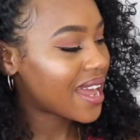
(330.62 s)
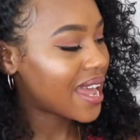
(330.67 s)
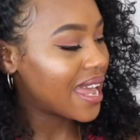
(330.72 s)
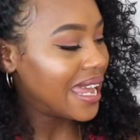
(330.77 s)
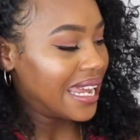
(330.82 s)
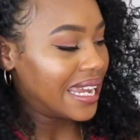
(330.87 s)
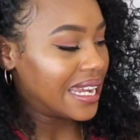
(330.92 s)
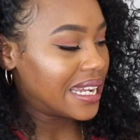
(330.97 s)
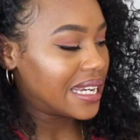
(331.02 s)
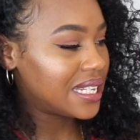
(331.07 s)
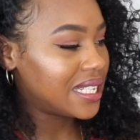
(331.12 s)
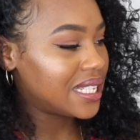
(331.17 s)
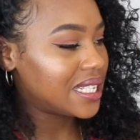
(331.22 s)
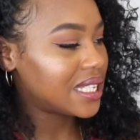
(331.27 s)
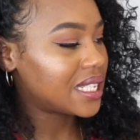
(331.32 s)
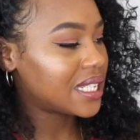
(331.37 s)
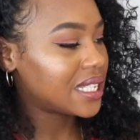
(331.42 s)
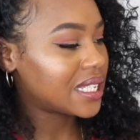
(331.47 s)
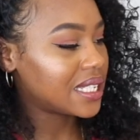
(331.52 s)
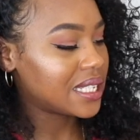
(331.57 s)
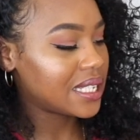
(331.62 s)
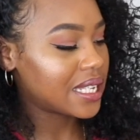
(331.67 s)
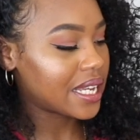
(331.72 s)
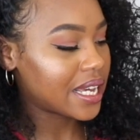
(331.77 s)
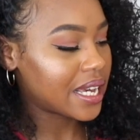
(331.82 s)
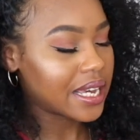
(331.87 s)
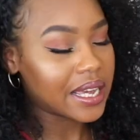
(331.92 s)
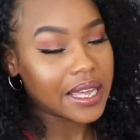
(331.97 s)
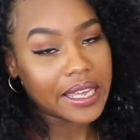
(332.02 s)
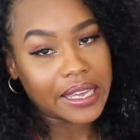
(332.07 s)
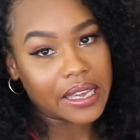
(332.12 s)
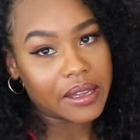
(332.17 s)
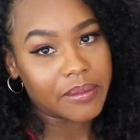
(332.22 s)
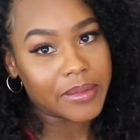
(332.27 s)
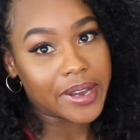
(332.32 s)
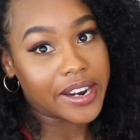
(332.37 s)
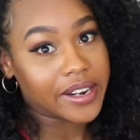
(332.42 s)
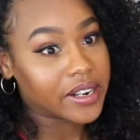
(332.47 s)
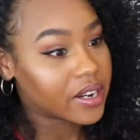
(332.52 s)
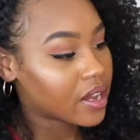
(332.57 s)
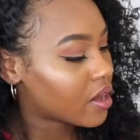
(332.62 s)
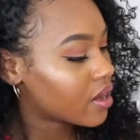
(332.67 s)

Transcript: And yeah, and get married.